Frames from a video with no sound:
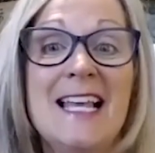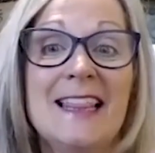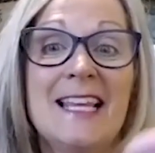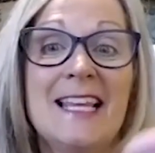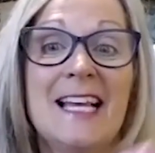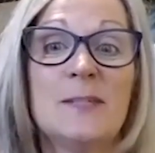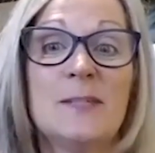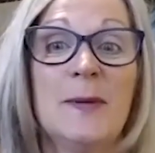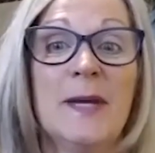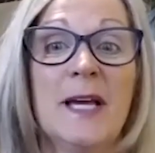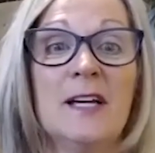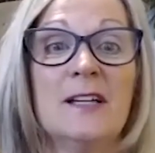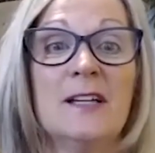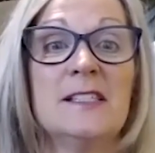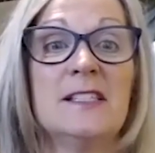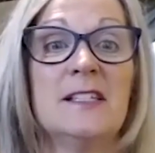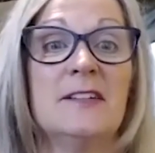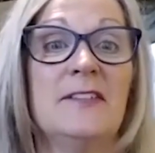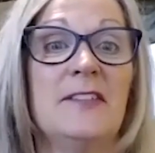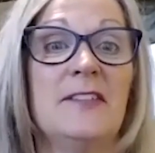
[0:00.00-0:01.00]
that's
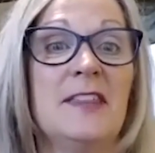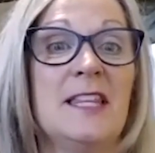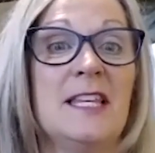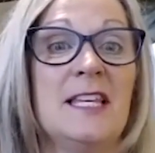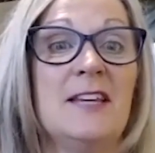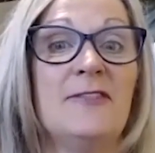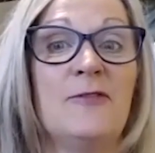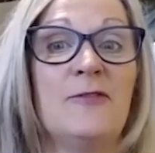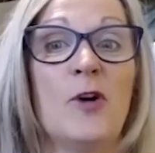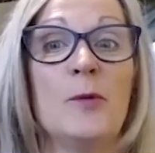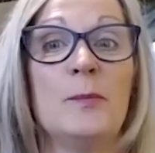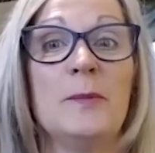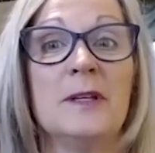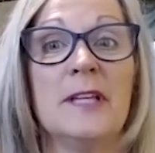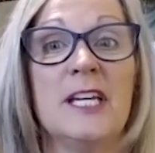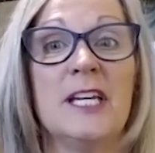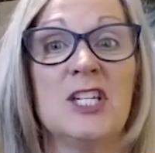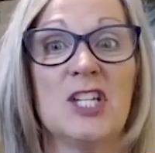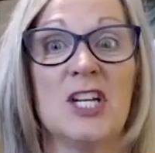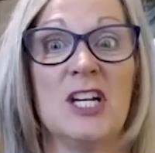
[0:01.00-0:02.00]
because of the
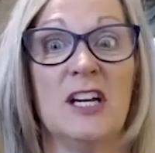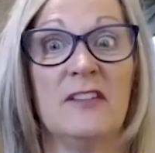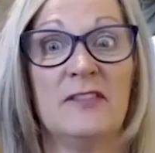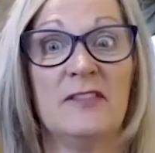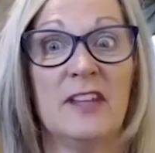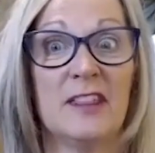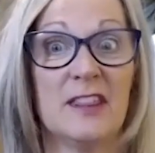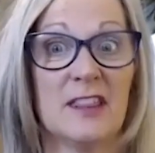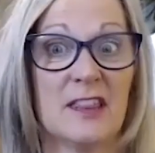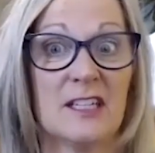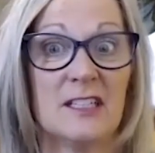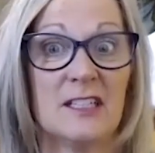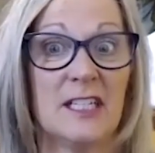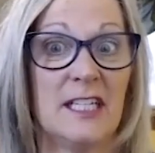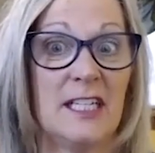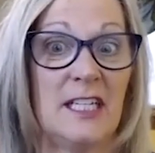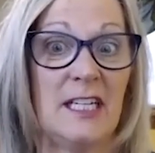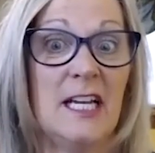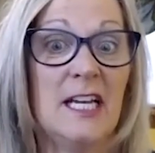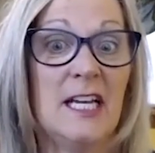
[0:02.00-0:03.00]
formulation of the
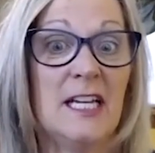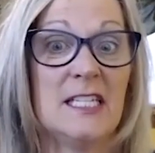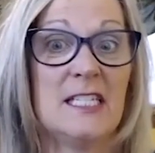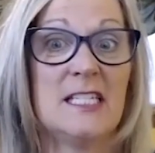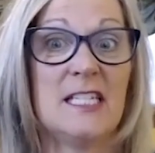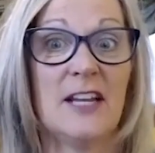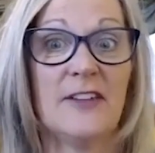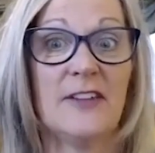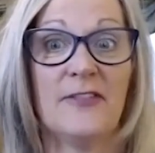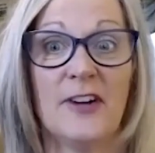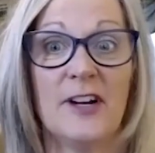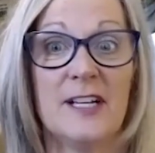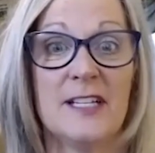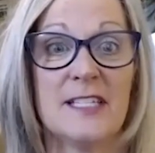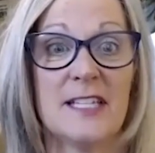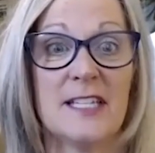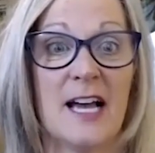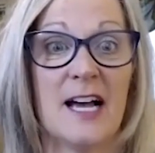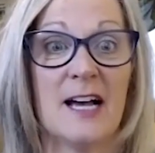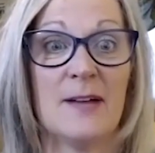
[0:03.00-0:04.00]
3
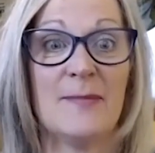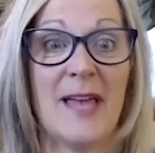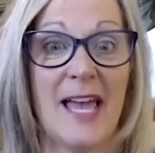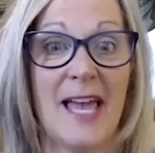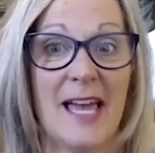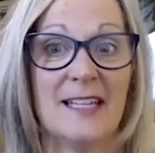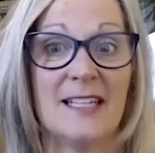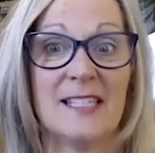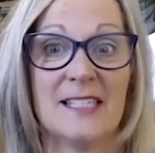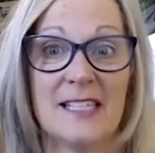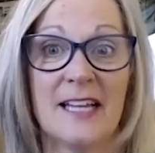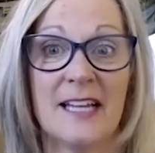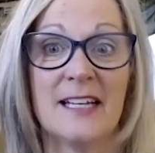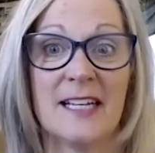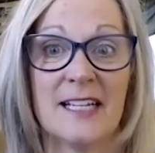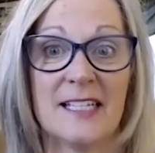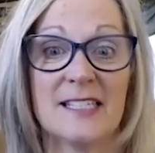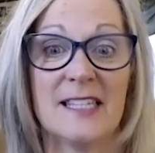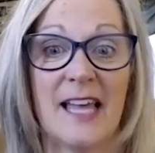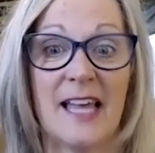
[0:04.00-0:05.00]
different
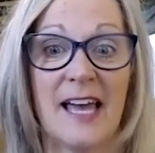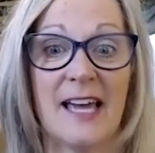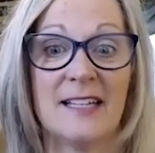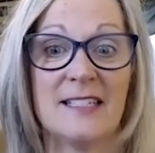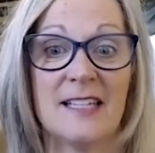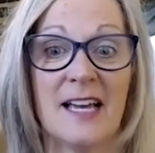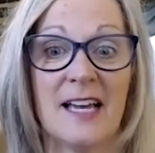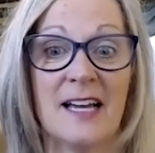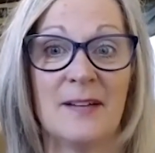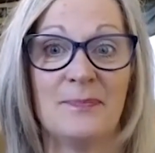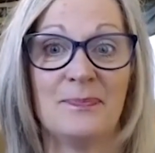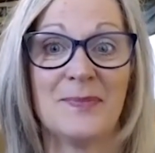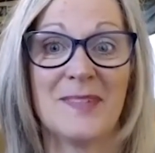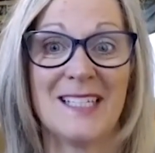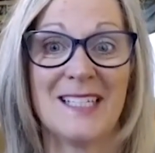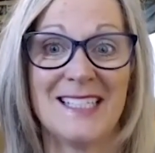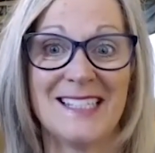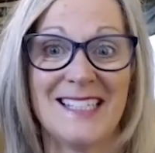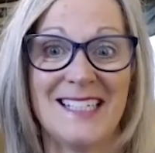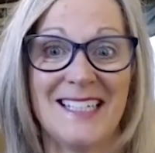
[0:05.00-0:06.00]
anesthetics that
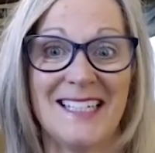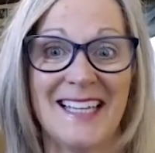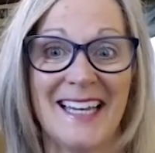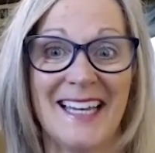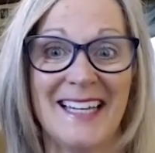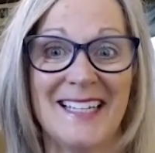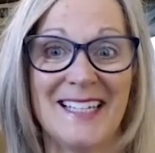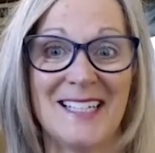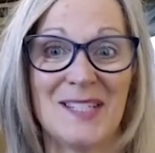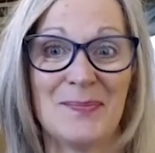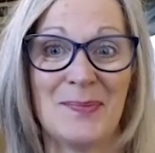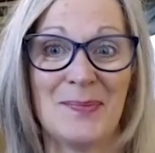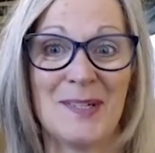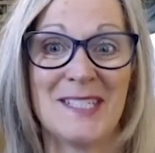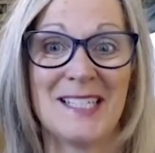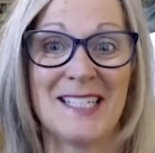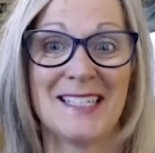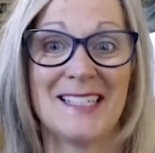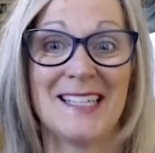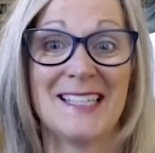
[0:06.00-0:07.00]
Cetacaine has
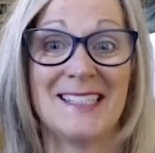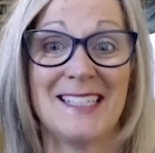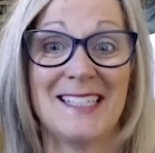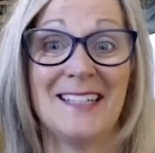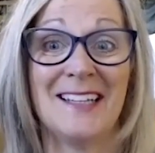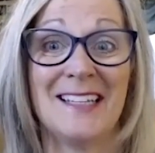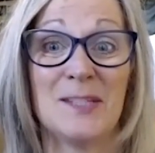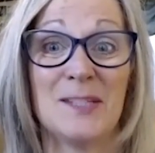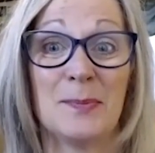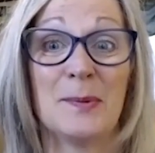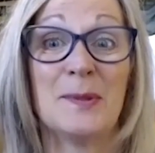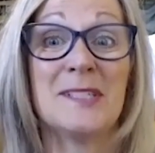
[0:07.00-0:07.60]
that Cetylite's put